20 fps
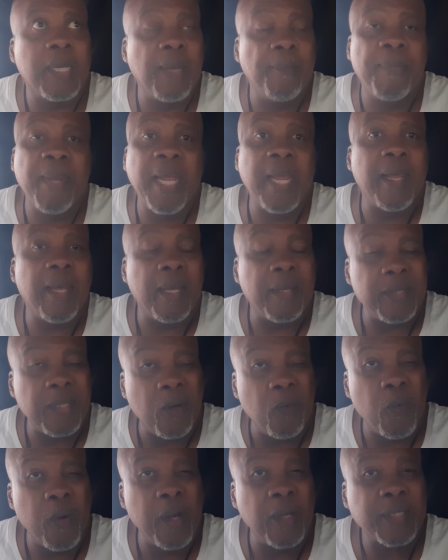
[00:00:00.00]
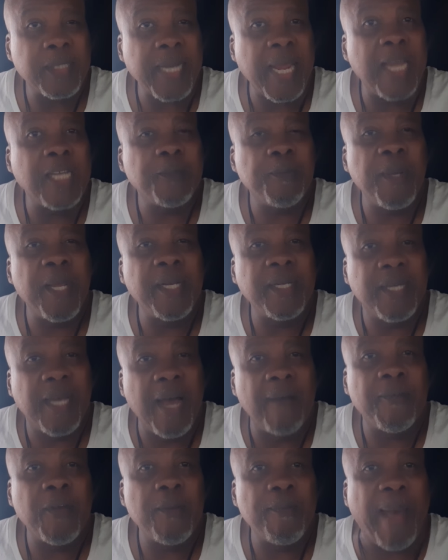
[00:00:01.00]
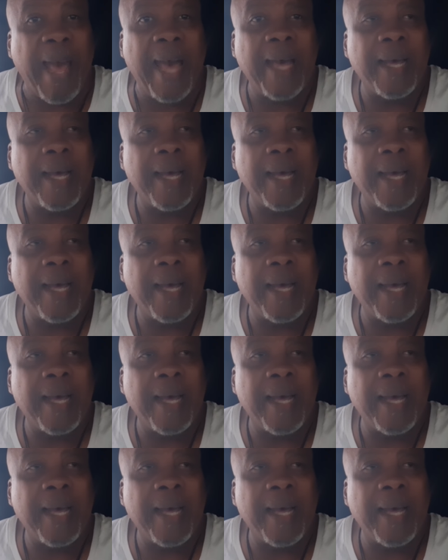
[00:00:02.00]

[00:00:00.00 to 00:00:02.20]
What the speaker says: being a world stage being governed by